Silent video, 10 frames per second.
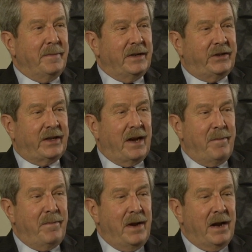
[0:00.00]

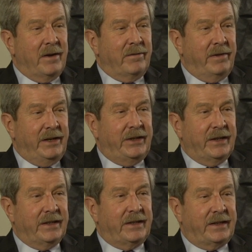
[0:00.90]
Some
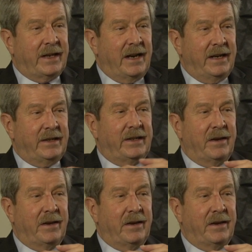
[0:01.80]
recent studies